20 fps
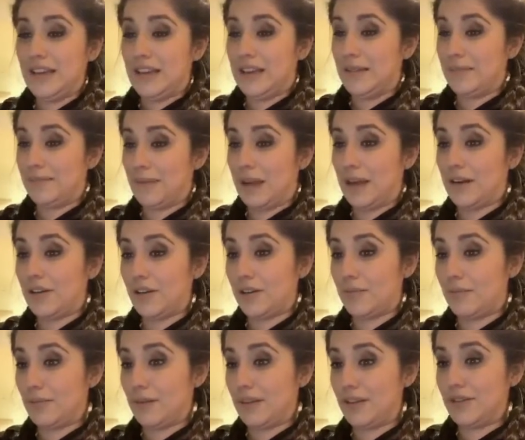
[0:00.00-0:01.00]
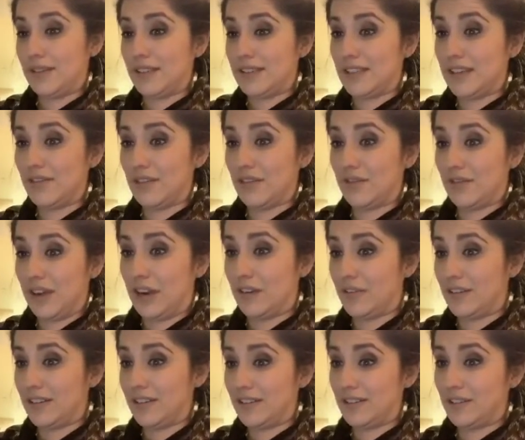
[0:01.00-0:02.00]
and better, but you guys have the
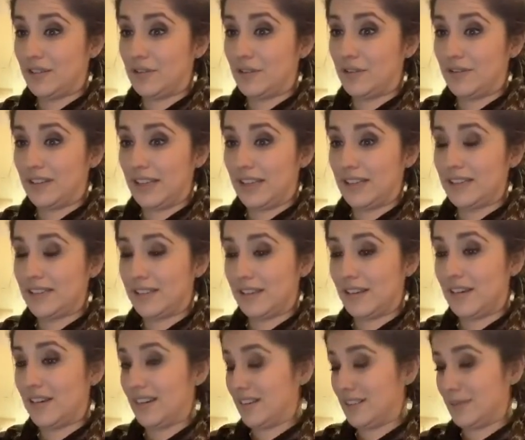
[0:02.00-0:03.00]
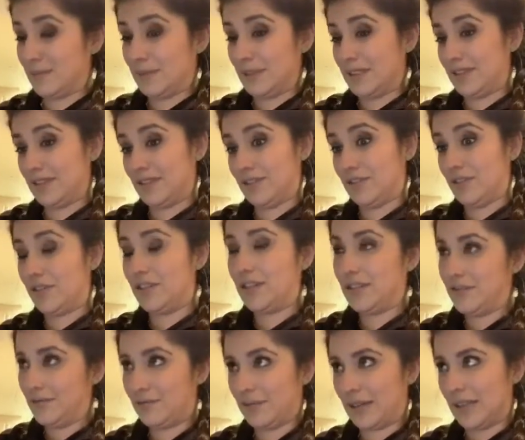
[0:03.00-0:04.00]
virus, you know, and that sucks because, you know,
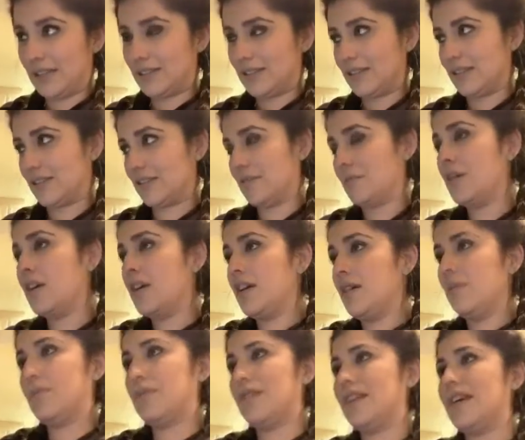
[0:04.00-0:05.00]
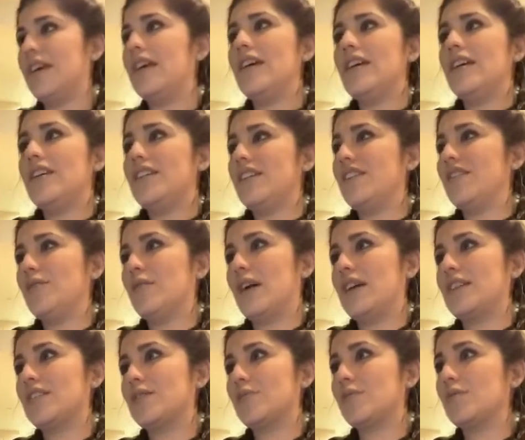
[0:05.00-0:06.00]
racism. But, you know,
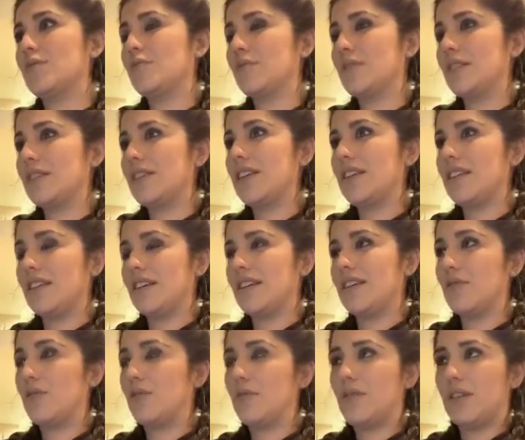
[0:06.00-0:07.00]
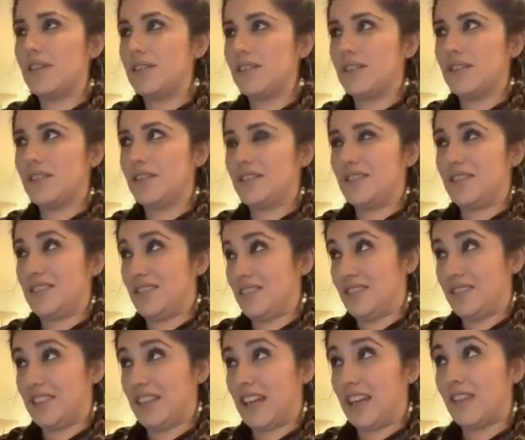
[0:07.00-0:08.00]
I just would really, like, want us to
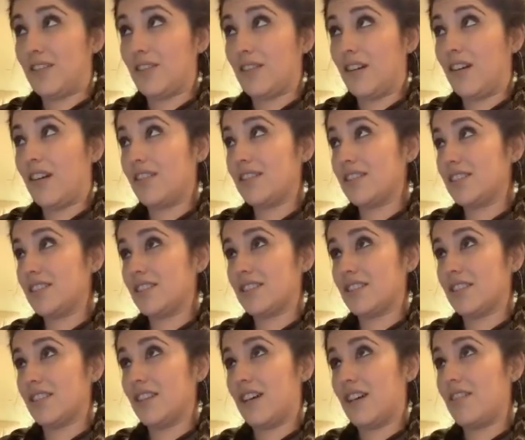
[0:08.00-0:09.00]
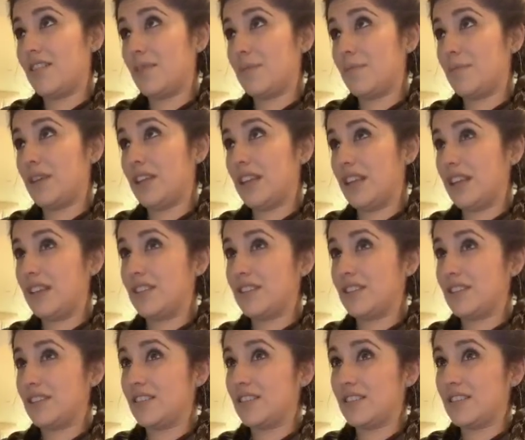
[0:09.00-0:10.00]
just get along and just love and
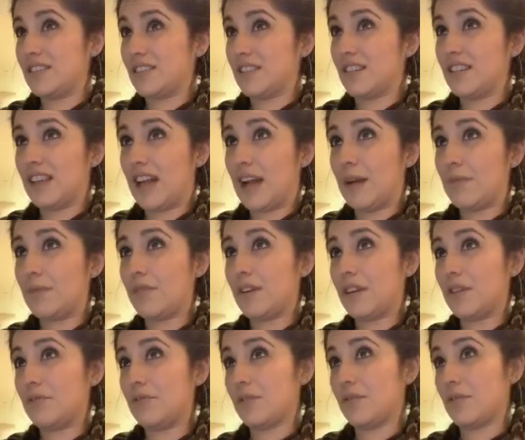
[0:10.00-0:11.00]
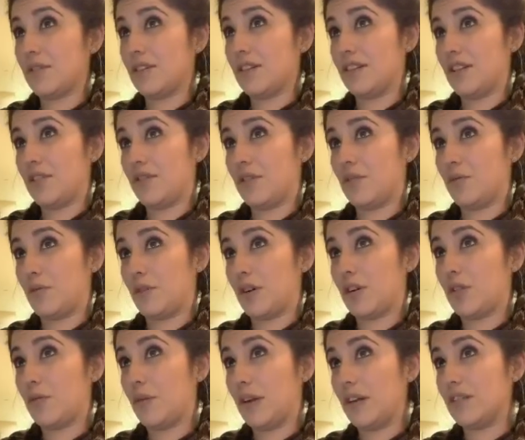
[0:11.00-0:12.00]
peace and just collaborate with one another and
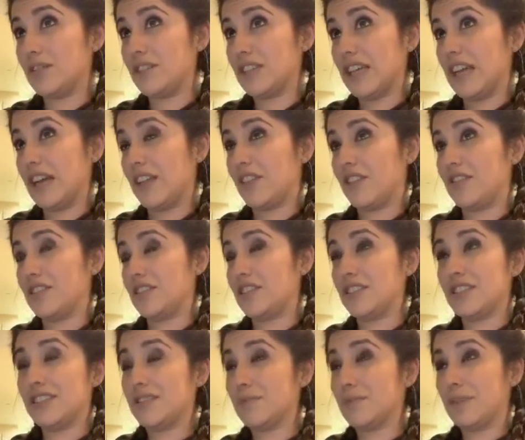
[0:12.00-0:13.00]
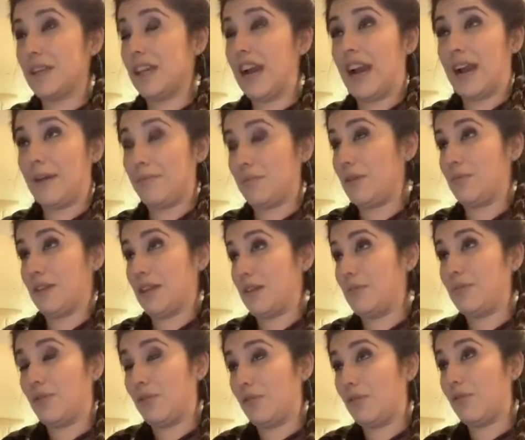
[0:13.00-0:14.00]
work well together and just be happy
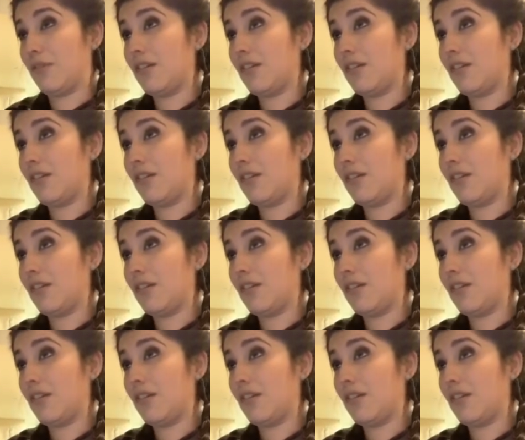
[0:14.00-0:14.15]
people.